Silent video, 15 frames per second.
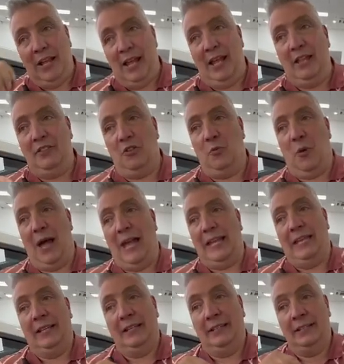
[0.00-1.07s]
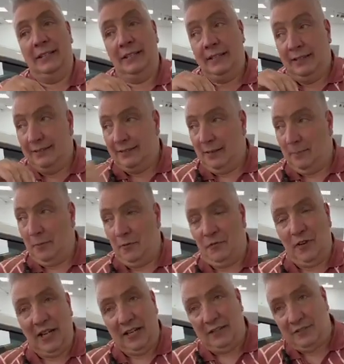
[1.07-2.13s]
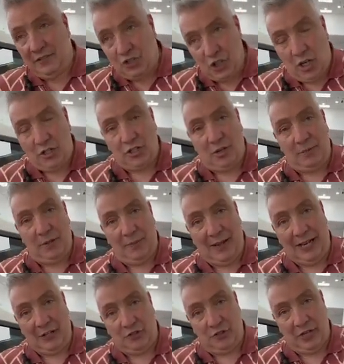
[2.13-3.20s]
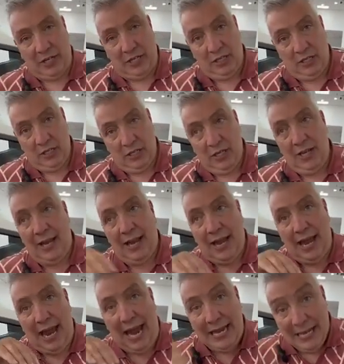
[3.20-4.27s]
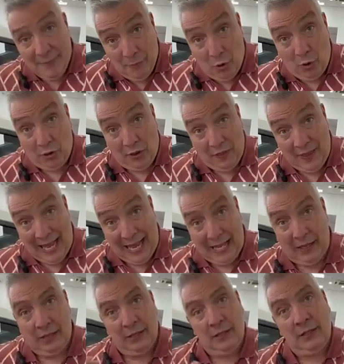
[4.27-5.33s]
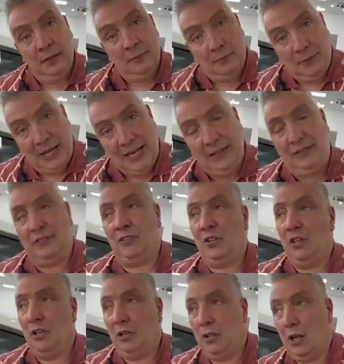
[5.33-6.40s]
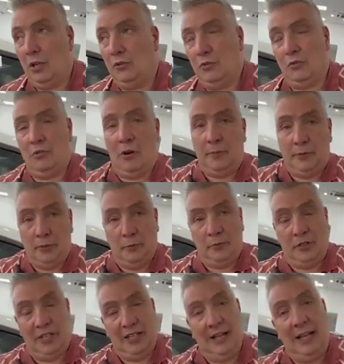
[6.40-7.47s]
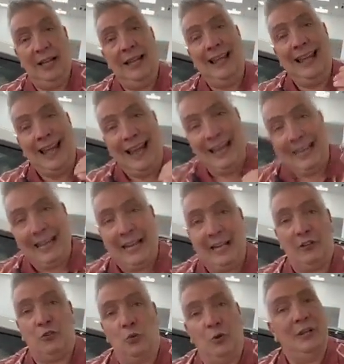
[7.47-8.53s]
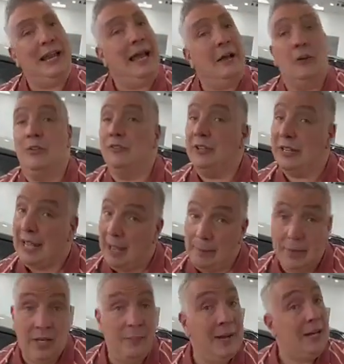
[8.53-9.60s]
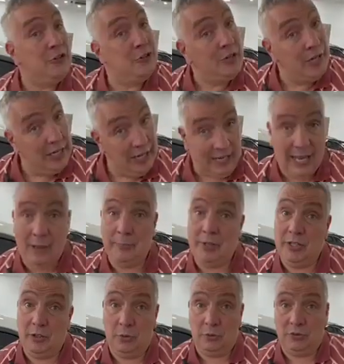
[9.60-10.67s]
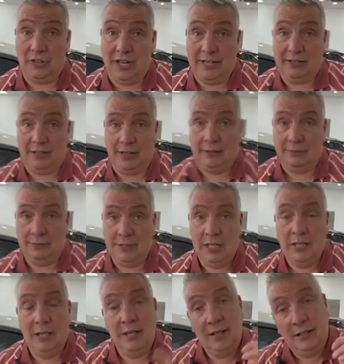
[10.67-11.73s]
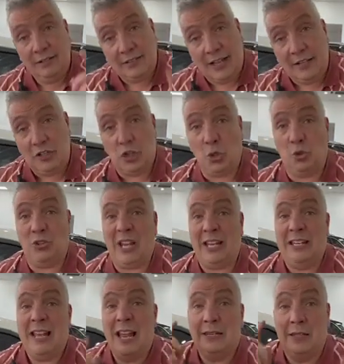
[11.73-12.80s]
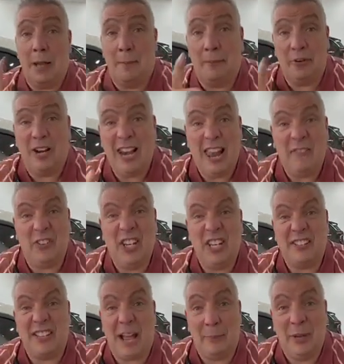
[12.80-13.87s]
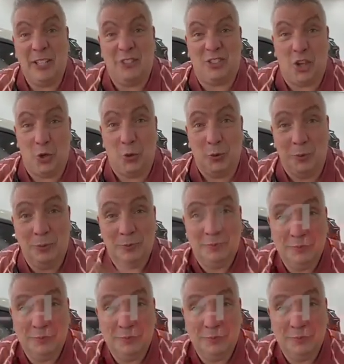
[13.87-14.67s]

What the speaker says: Either way, simple fix, charge up the battery. Any more than that, please go to a reputable dealer and get it sorted out, because it can be the battery, it can be the alternator. Stay tuned in, number 11 is coming soon.